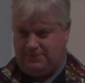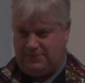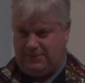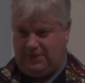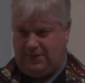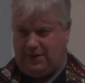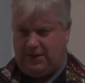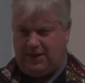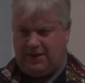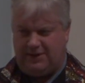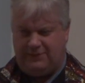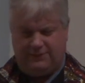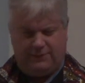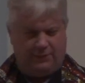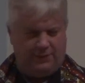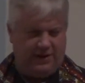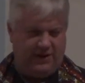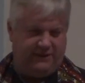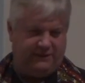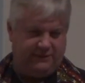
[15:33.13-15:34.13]
God's
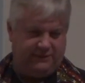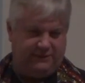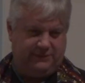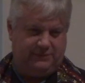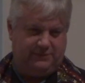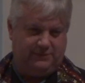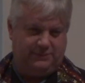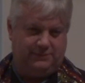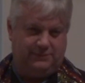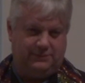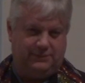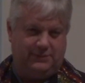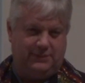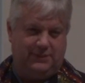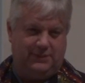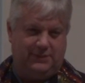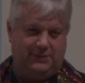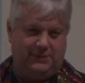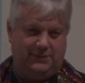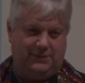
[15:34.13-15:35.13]
grace
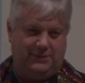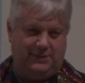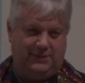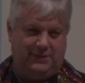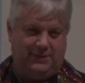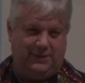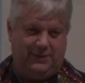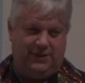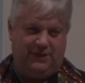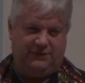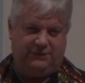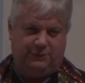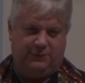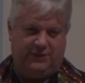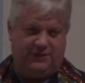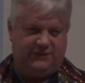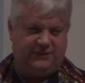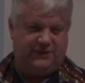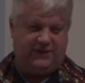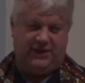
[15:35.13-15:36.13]
is
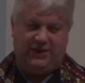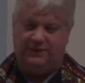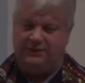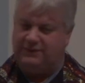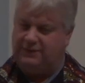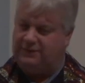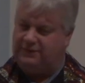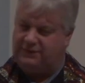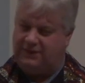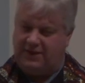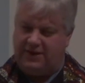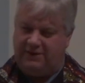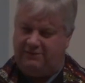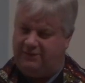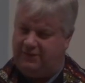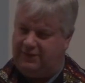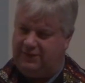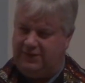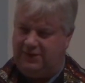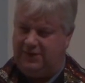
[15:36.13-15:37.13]
what changes
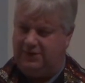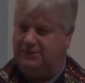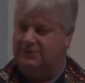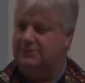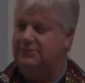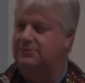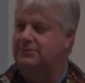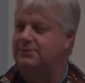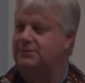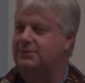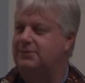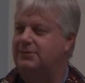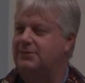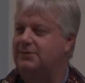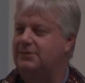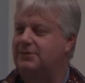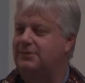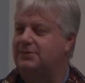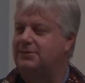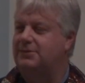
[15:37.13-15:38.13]
everything
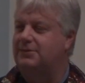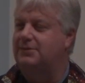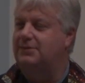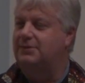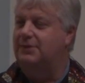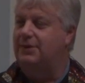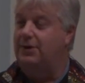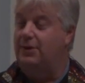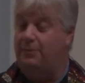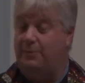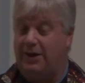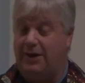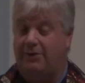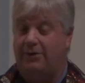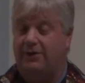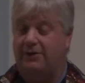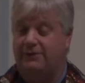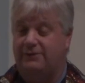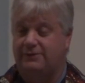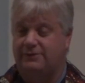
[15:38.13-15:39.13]
about
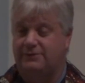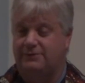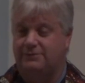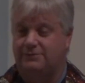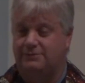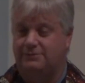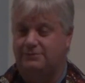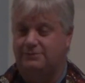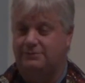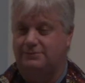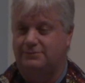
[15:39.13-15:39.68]
us.